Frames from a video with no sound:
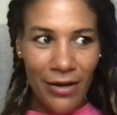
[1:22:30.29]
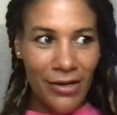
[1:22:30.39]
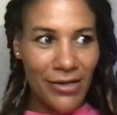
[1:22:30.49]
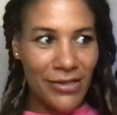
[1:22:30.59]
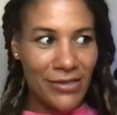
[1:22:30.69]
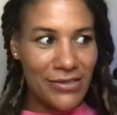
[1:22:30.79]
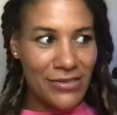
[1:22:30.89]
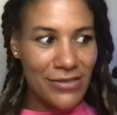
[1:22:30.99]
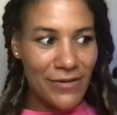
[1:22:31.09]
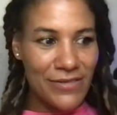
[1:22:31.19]
or
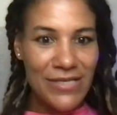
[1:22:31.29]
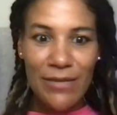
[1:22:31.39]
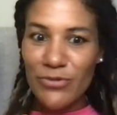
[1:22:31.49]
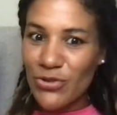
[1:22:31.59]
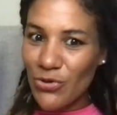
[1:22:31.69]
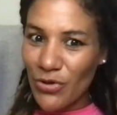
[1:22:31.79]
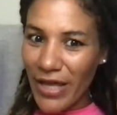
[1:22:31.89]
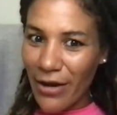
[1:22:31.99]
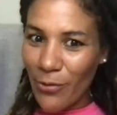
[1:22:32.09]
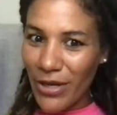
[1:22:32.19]
not seem to go
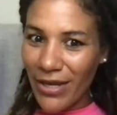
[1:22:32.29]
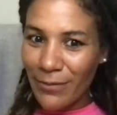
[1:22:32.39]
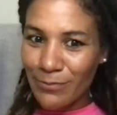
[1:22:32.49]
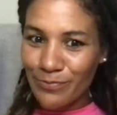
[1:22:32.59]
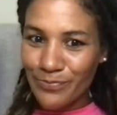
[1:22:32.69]
that way.